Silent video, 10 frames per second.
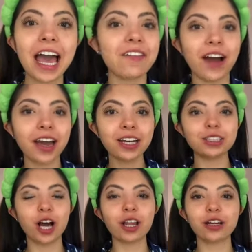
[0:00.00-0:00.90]
If I had a
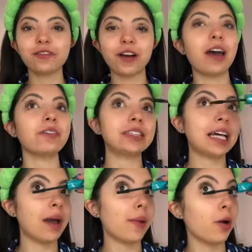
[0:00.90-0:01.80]
dollar for every
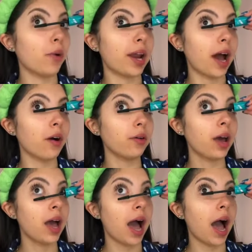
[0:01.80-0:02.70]
time I went out,
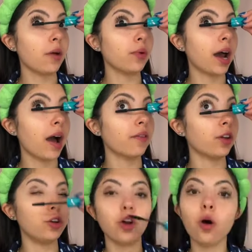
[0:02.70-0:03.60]
I would have
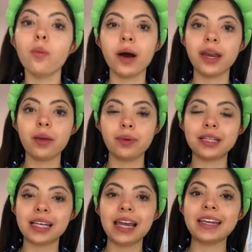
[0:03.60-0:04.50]
no money
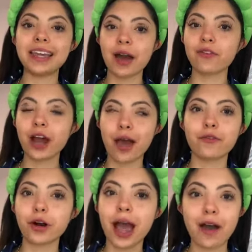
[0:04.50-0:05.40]
because I never,
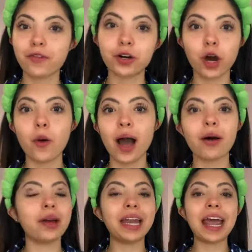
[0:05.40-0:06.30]
ever, ever go
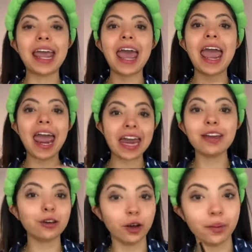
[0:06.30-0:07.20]
out and I
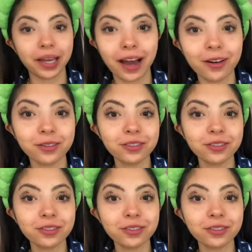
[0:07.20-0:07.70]
hate going out.